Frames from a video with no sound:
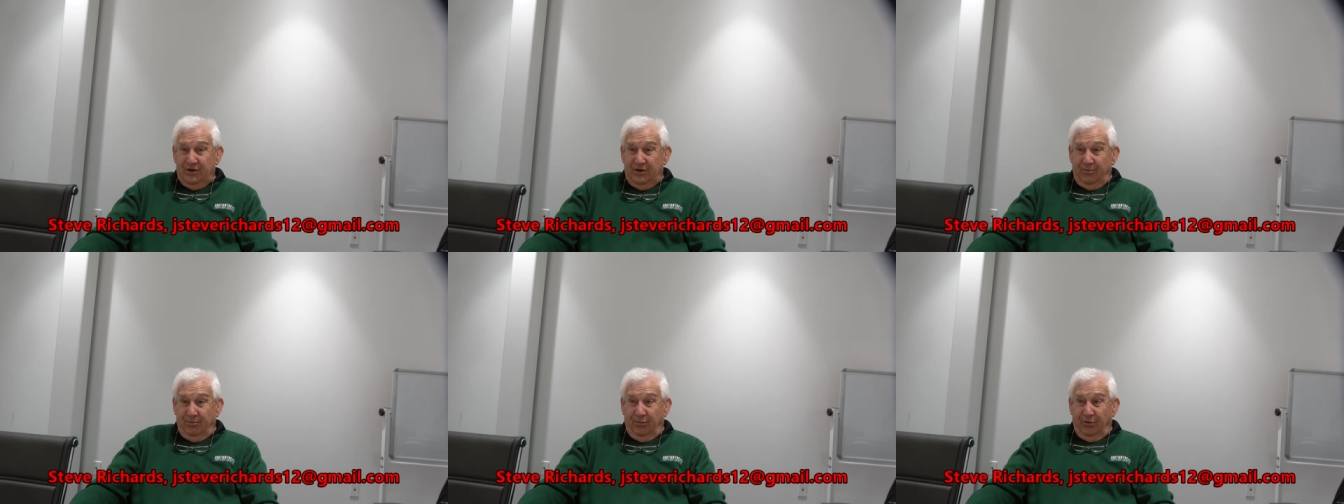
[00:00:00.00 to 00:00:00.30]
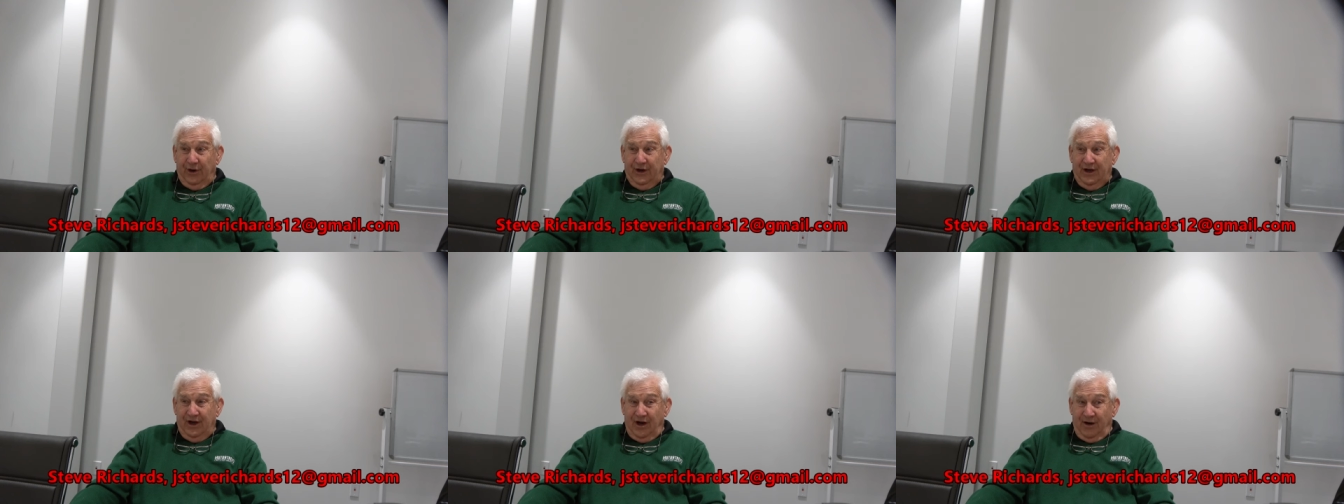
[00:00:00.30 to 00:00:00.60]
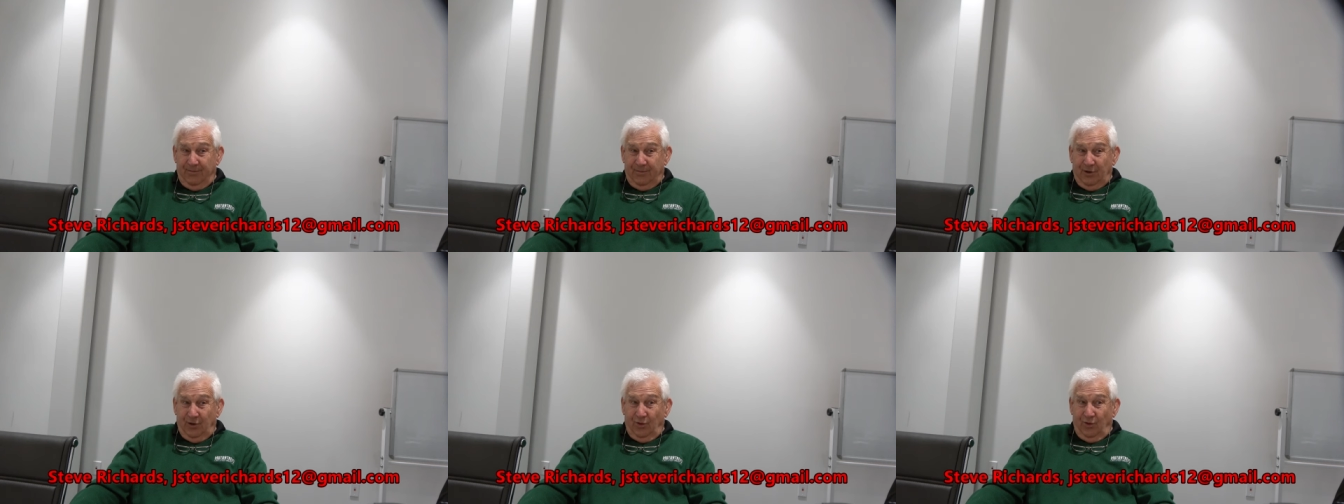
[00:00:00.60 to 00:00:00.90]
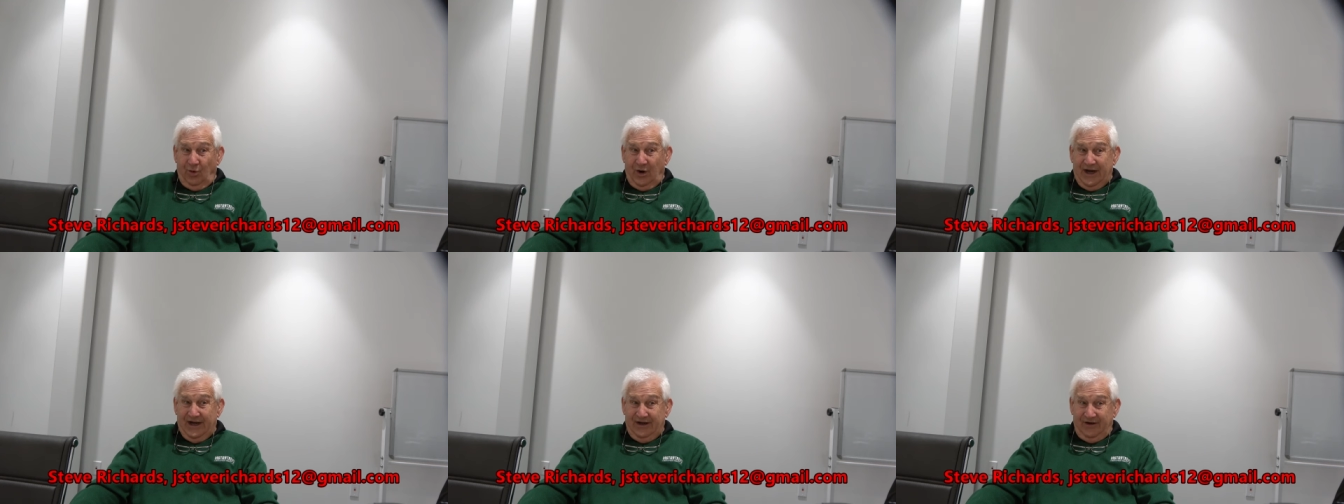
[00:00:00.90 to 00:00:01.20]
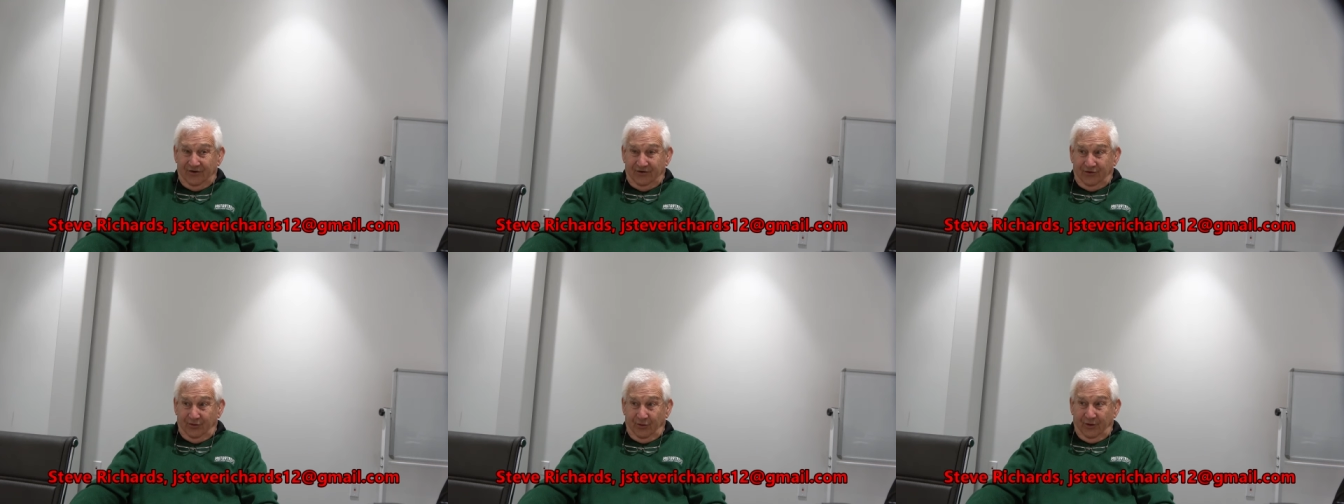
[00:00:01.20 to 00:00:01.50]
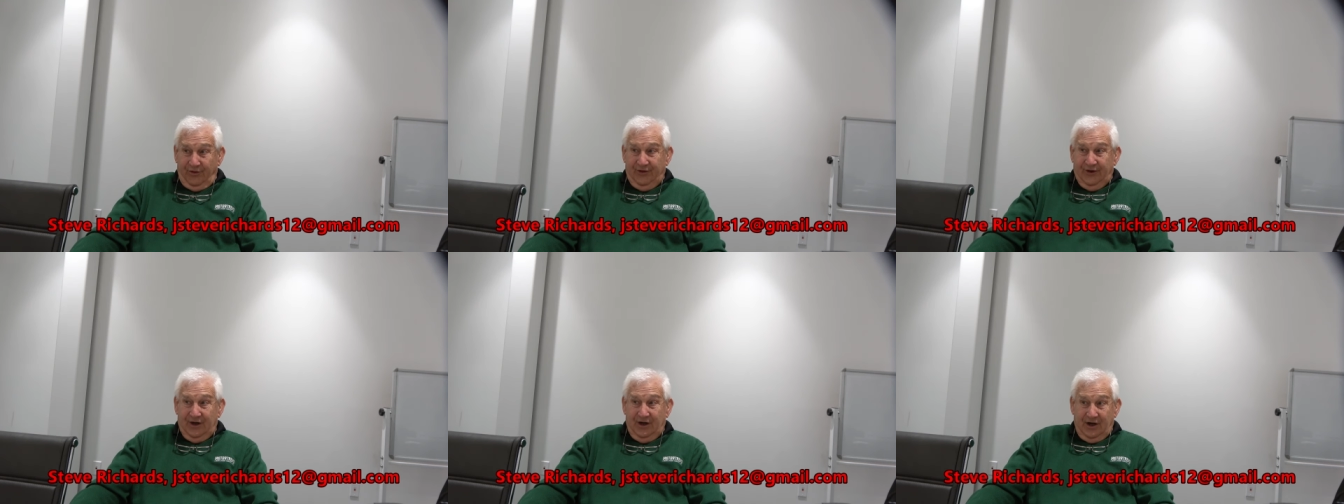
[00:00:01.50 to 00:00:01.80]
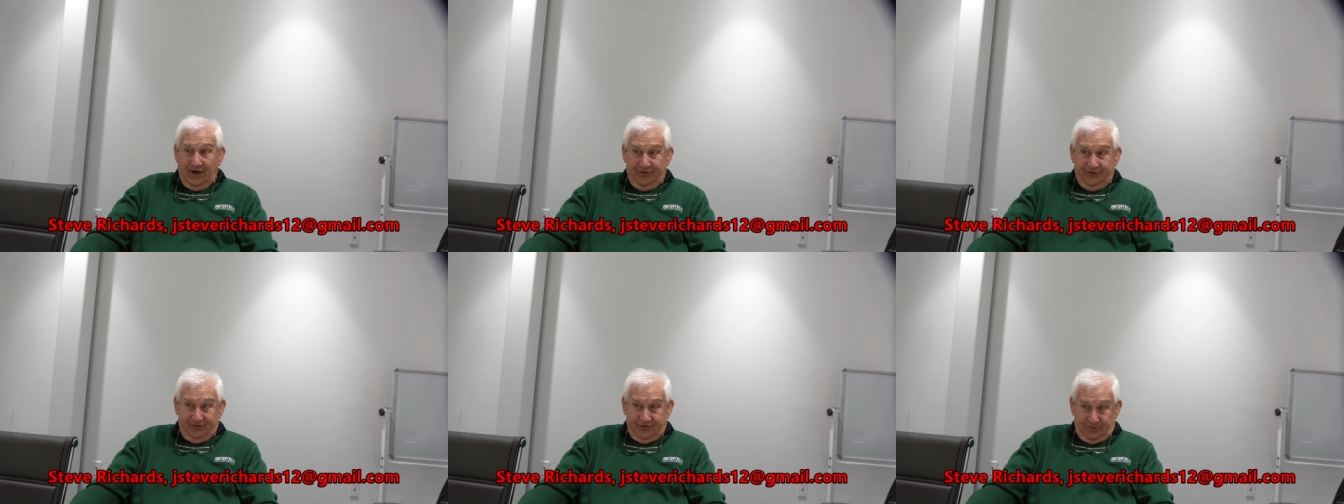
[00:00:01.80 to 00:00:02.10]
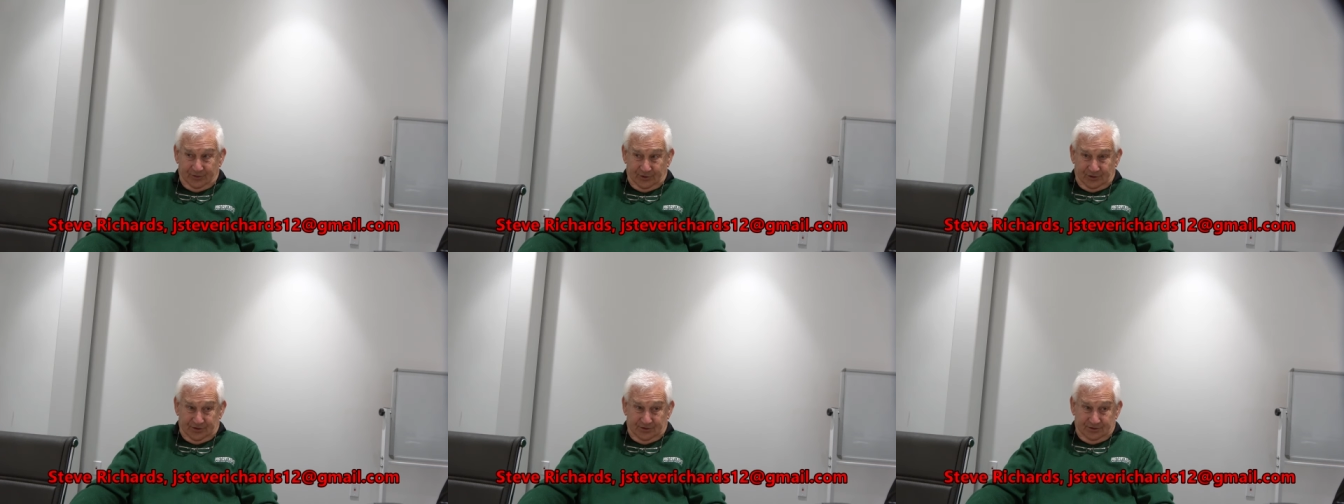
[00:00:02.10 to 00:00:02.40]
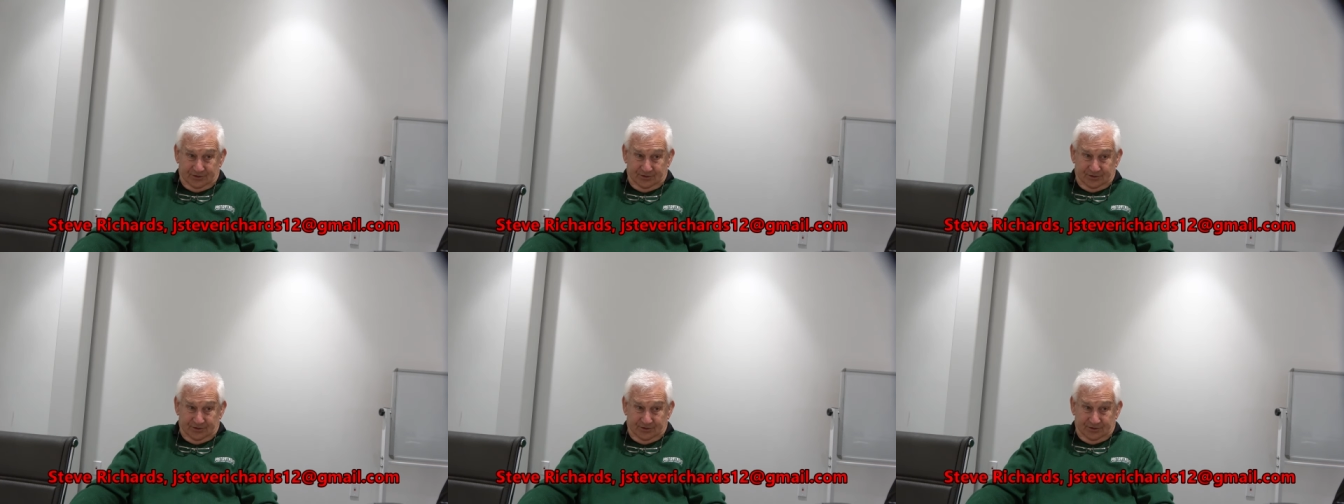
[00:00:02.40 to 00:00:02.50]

to bring up rates with the customer.